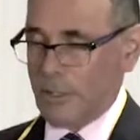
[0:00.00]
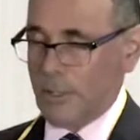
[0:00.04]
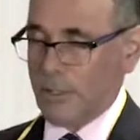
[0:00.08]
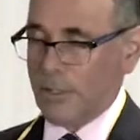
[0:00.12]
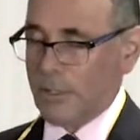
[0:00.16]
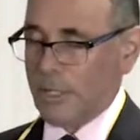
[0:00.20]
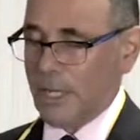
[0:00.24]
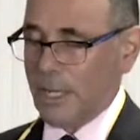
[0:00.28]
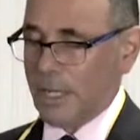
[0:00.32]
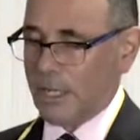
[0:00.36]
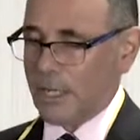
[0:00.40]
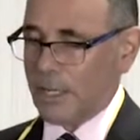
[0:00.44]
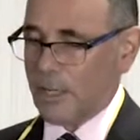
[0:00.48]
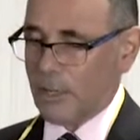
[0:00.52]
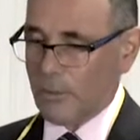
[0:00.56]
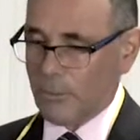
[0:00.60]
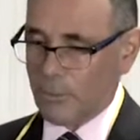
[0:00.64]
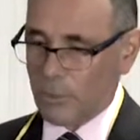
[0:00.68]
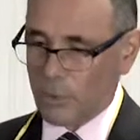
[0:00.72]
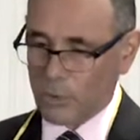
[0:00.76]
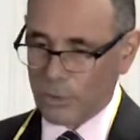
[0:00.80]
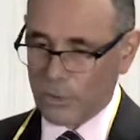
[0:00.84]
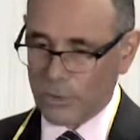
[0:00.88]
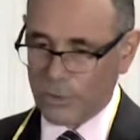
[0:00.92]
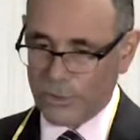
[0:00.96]
take care of
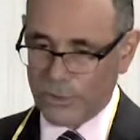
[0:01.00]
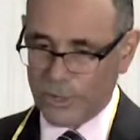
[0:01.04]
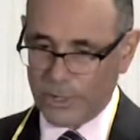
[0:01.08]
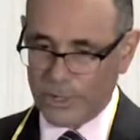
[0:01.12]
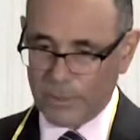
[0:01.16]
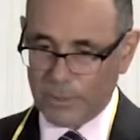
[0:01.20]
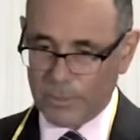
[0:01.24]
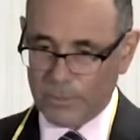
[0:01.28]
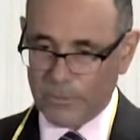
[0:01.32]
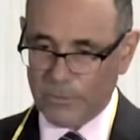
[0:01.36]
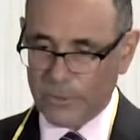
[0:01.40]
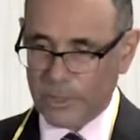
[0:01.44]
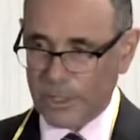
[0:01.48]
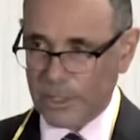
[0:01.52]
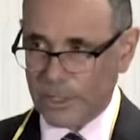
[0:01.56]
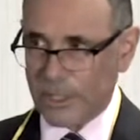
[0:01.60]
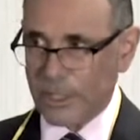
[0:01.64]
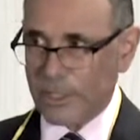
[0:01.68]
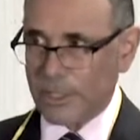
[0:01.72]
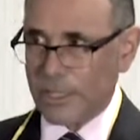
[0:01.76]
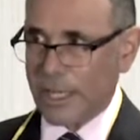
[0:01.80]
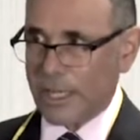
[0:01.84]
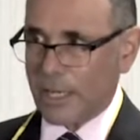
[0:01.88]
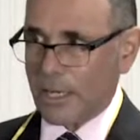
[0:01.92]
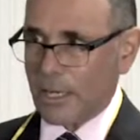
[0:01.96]
prolotherapy,
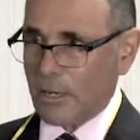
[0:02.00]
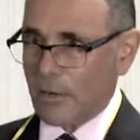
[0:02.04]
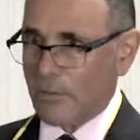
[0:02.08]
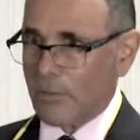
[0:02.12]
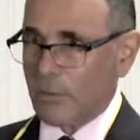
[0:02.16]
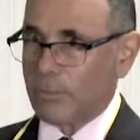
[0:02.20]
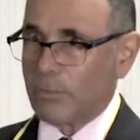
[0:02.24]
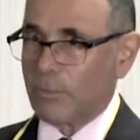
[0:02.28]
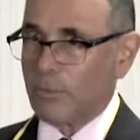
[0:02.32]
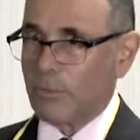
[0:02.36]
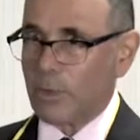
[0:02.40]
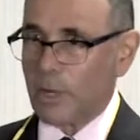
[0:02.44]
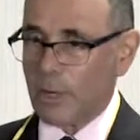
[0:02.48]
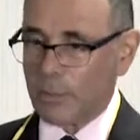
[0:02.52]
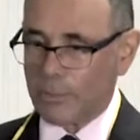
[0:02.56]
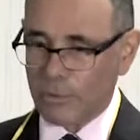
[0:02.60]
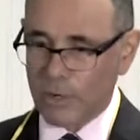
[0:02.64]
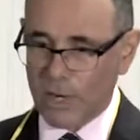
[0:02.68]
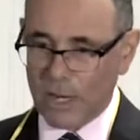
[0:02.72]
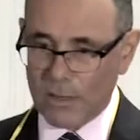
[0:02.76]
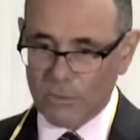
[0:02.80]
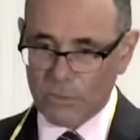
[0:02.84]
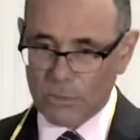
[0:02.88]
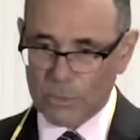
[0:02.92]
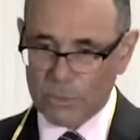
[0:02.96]
to take care of a
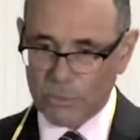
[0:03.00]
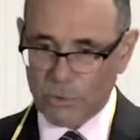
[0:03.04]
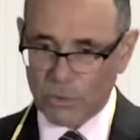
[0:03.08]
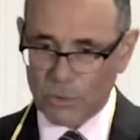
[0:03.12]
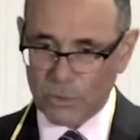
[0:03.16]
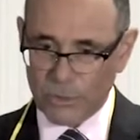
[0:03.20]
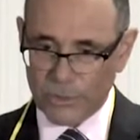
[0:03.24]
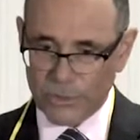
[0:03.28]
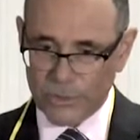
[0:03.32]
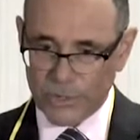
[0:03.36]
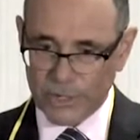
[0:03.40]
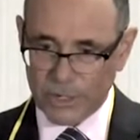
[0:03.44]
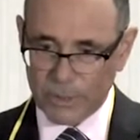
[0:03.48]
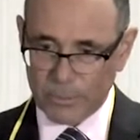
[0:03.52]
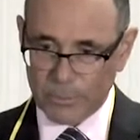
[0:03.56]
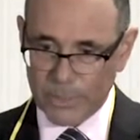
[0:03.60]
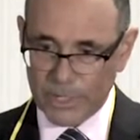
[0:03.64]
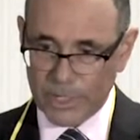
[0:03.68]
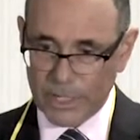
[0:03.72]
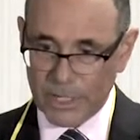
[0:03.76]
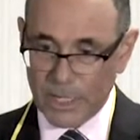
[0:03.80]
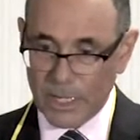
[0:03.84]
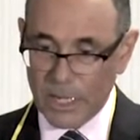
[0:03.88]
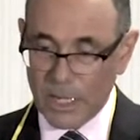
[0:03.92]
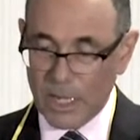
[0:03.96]
problem with
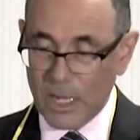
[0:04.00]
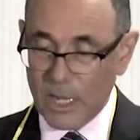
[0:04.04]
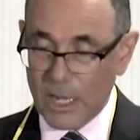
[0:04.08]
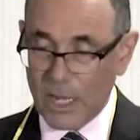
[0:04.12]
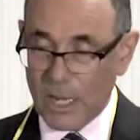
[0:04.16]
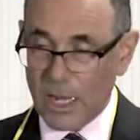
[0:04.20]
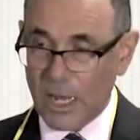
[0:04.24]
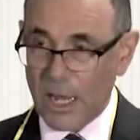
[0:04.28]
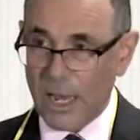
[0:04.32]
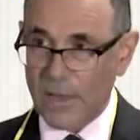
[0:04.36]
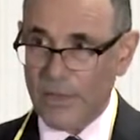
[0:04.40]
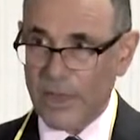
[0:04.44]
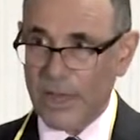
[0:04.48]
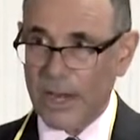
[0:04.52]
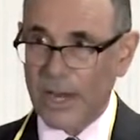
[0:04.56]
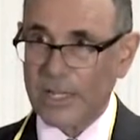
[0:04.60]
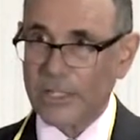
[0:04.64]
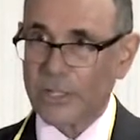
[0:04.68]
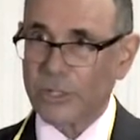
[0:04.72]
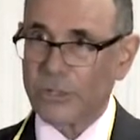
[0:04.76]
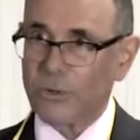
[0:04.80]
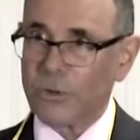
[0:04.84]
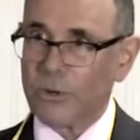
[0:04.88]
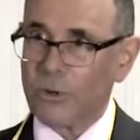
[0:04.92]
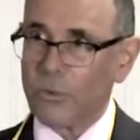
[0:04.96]
prolotherapy. And then I
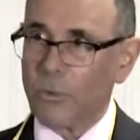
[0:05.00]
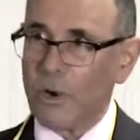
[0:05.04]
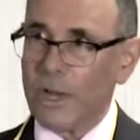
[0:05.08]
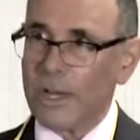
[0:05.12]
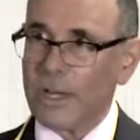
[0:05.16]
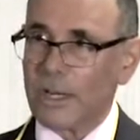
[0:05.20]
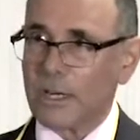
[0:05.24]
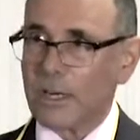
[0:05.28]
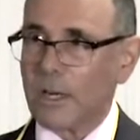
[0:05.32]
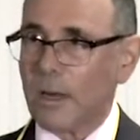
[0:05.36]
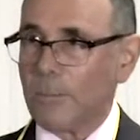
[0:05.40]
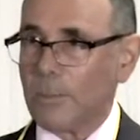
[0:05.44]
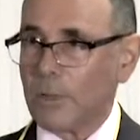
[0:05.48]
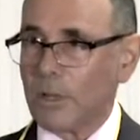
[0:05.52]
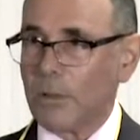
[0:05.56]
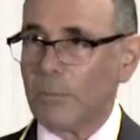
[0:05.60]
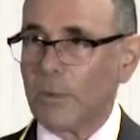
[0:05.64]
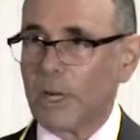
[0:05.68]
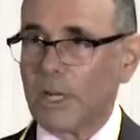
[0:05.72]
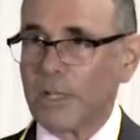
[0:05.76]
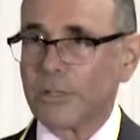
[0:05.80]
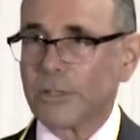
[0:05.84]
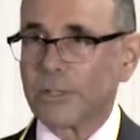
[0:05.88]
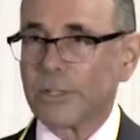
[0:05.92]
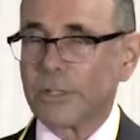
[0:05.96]
sort of wait a couple of
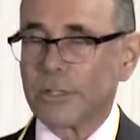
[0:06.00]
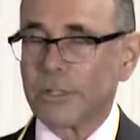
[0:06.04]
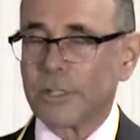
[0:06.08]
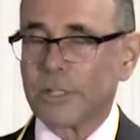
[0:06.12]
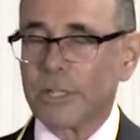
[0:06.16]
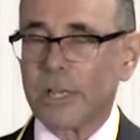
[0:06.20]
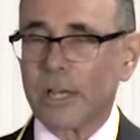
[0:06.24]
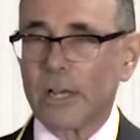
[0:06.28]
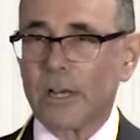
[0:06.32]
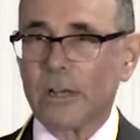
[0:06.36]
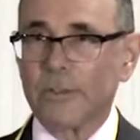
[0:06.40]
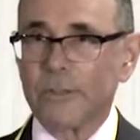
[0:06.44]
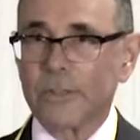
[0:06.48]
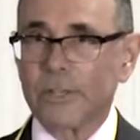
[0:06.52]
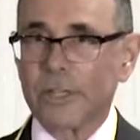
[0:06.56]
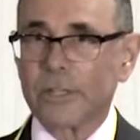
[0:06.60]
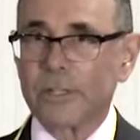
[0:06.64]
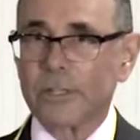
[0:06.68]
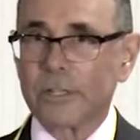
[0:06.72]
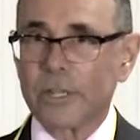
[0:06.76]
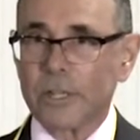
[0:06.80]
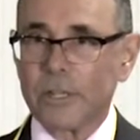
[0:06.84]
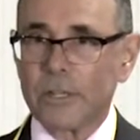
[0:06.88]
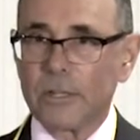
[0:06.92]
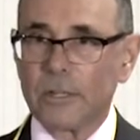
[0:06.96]
months and see how
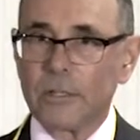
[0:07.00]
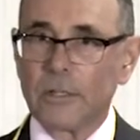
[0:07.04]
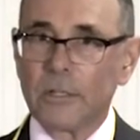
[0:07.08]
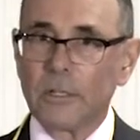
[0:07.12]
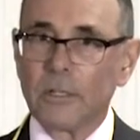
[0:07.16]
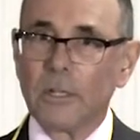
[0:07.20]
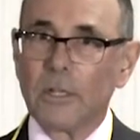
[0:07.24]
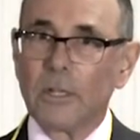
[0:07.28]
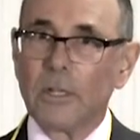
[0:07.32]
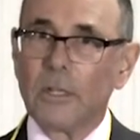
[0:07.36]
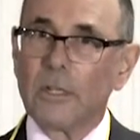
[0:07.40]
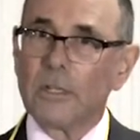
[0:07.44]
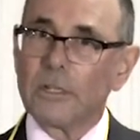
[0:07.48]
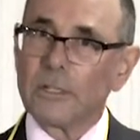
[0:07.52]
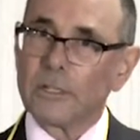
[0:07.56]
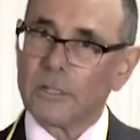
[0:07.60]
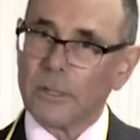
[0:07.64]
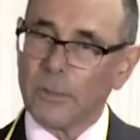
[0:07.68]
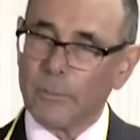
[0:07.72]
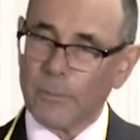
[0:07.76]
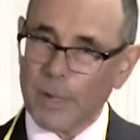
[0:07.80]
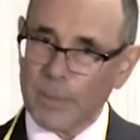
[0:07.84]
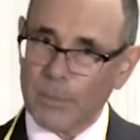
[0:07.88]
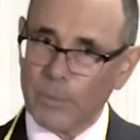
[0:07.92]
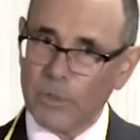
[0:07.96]
things heal.
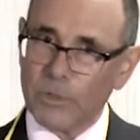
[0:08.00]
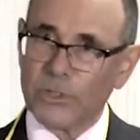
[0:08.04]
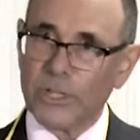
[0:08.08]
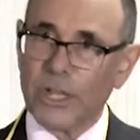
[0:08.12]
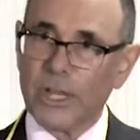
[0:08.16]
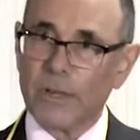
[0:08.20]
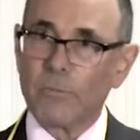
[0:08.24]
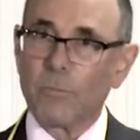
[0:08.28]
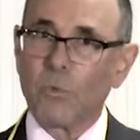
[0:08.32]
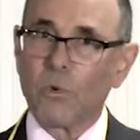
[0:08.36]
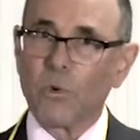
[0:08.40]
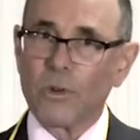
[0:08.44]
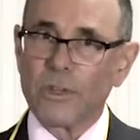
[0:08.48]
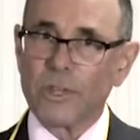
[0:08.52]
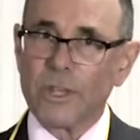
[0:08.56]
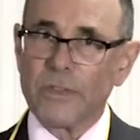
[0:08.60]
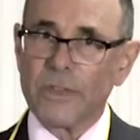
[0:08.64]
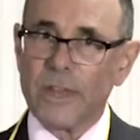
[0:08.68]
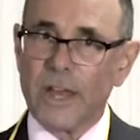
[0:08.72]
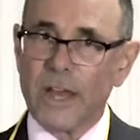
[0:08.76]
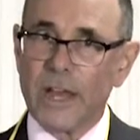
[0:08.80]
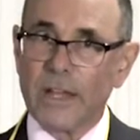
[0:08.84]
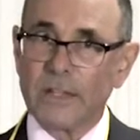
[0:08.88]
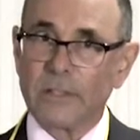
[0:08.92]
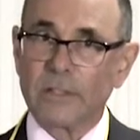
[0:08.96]
Some people take more than
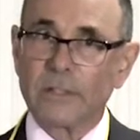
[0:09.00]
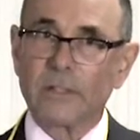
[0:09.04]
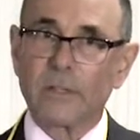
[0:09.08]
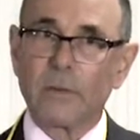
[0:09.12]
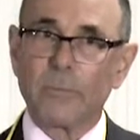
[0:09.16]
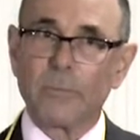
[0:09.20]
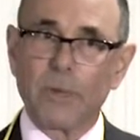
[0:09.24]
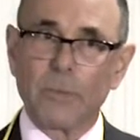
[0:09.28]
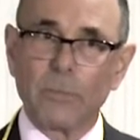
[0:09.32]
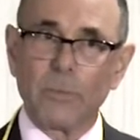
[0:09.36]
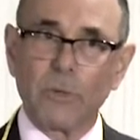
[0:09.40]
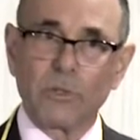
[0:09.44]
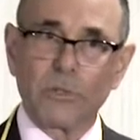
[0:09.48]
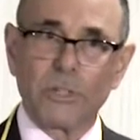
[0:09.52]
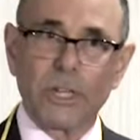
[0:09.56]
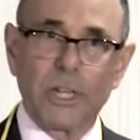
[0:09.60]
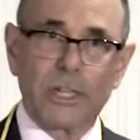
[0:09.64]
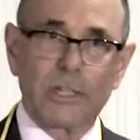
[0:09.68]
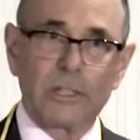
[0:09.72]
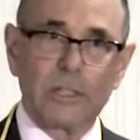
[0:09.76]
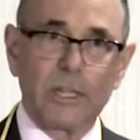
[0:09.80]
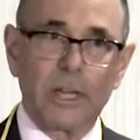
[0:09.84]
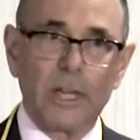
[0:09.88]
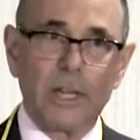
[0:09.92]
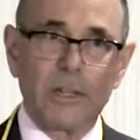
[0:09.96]
that. Some people
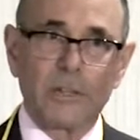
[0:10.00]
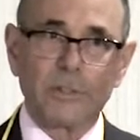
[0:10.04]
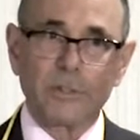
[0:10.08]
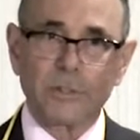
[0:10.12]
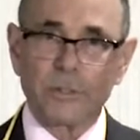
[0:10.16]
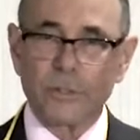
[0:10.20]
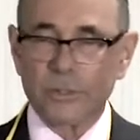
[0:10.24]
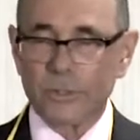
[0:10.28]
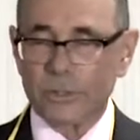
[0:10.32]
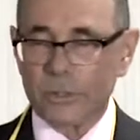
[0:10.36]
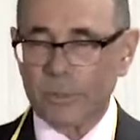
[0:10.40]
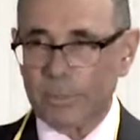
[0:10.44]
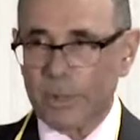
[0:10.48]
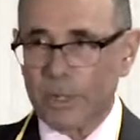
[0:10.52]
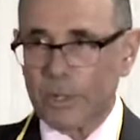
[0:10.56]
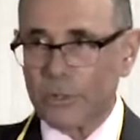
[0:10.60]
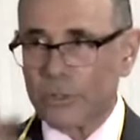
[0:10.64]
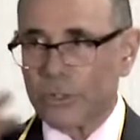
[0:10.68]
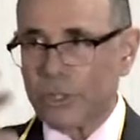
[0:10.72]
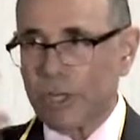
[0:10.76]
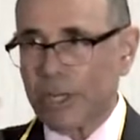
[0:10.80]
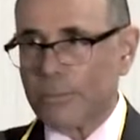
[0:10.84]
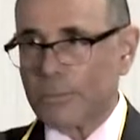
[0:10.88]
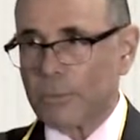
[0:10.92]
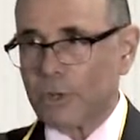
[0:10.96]
take less. There's a
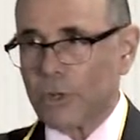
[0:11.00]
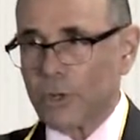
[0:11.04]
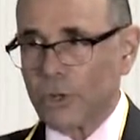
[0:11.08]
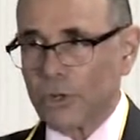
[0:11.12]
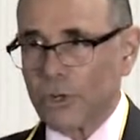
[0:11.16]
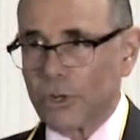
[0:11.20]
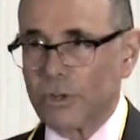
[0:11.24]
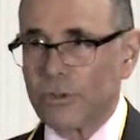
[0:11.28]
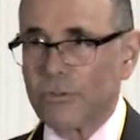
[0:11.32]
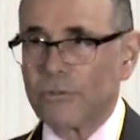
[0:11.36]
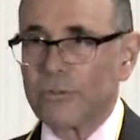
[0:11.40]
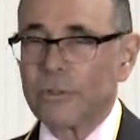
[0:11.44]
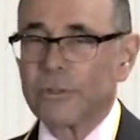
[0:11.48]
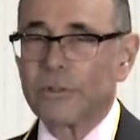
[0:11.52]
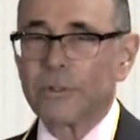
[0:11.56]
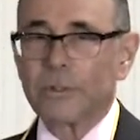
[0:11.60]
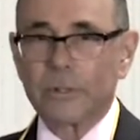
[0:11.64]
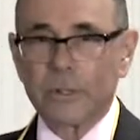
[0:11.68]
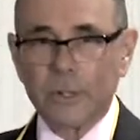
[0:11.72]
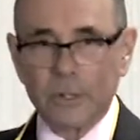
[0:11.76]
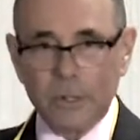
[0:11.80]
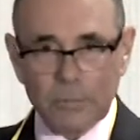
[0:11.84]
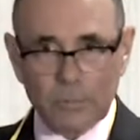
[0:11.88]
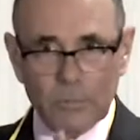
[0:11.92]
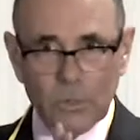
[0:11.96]
bell-shaped curve, and
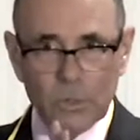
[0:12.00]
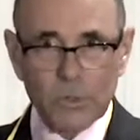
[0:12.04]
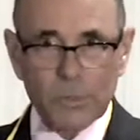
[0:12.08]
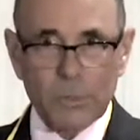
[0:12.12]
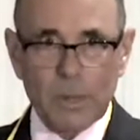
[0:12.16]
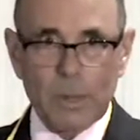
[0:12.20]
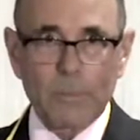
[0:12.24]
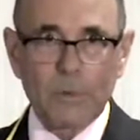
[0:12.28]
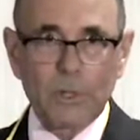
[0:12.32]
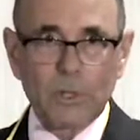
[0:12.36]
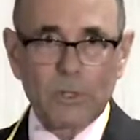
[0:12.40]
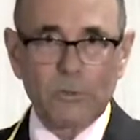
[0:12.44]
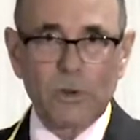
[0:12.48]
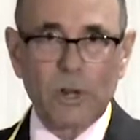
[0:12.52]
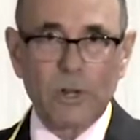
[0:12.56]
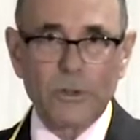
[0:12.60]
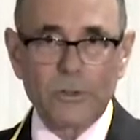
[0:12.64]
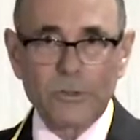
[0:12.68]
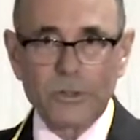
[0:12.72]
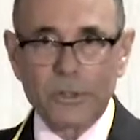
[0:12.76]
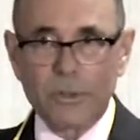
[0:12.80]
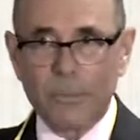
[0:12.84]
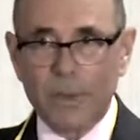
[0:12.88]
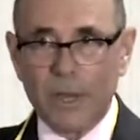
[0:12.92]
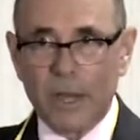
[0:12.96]
most people are
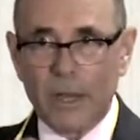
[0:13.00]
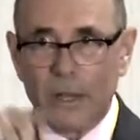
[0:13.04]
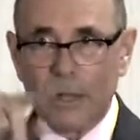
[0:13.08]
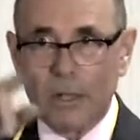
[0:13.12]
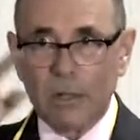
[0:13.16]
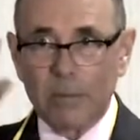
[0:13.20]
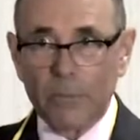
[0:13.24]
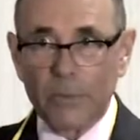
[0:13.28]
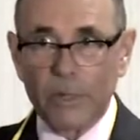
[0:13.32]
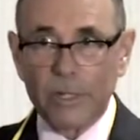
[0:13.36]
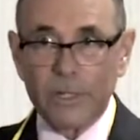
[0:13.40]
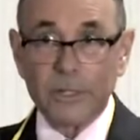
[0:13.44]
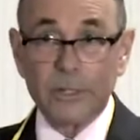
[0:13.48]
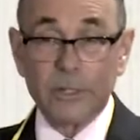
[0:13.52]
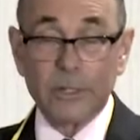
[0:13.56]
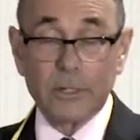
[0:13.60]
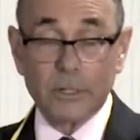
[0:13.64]
under the bell, but